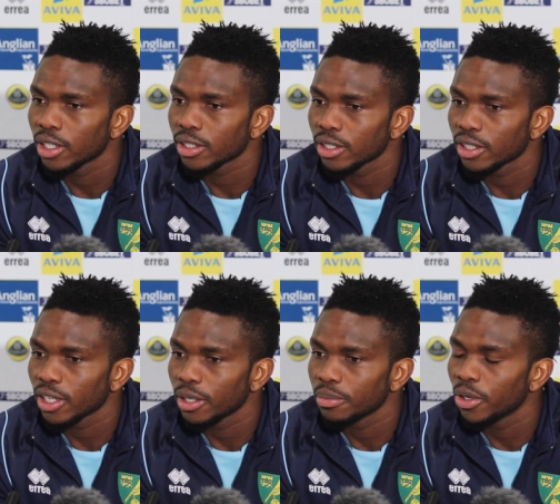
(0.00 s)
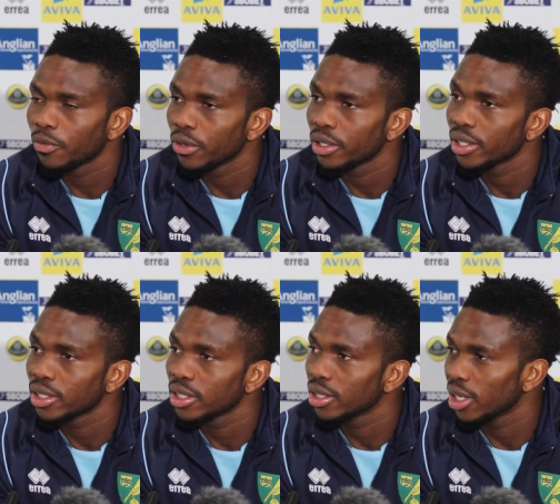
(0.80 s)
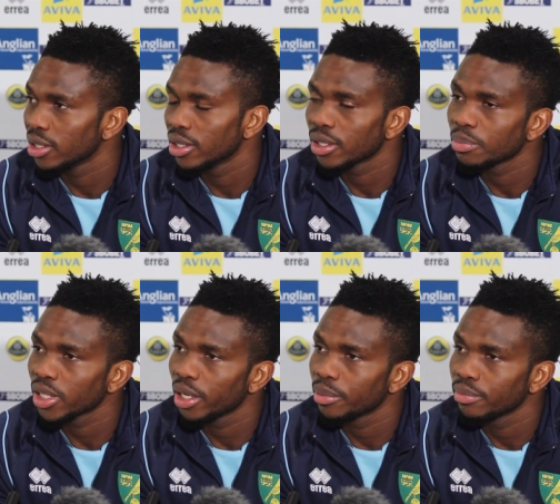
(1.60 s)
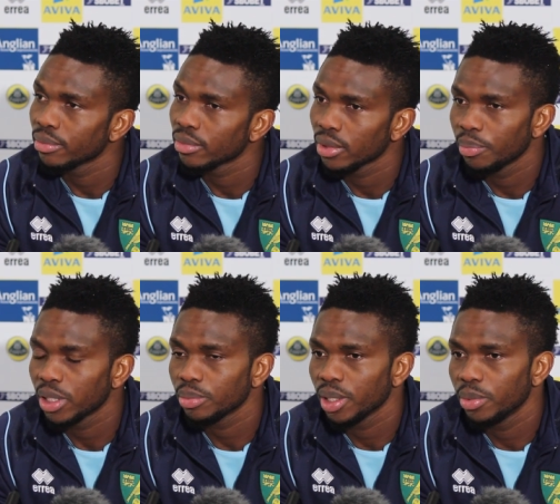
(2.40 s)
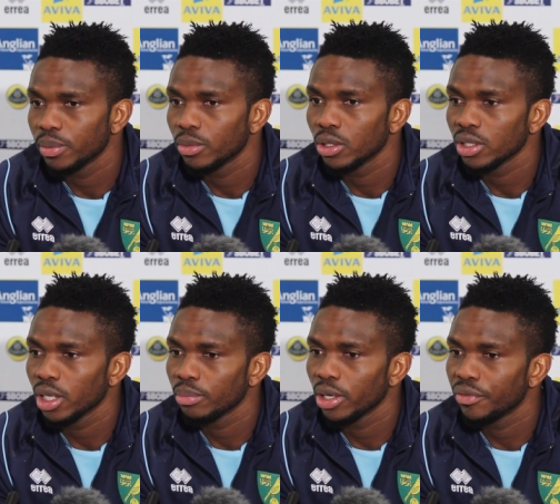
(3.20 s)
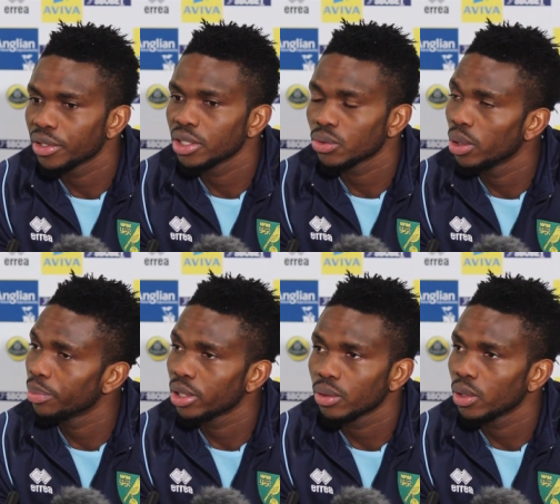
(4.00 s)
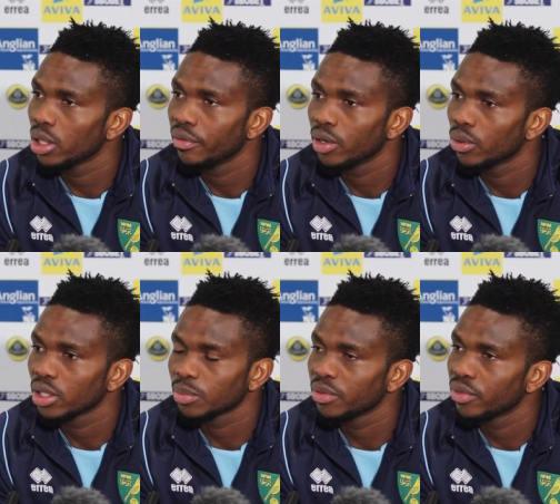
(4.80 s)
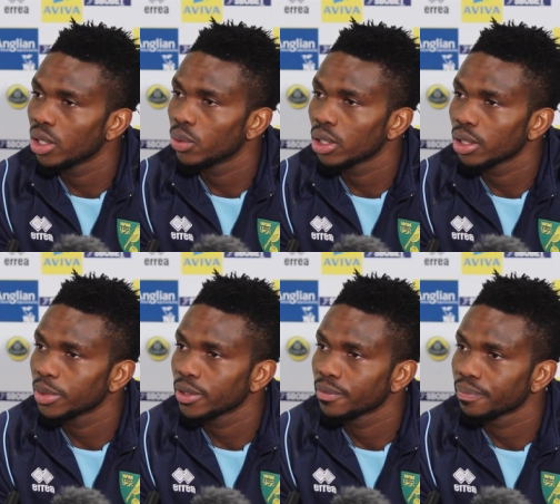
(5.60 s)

I think um, hopefully I need I need some time, a bit a bit more time. But everything is going pretty well. Everyone has been very welcoming.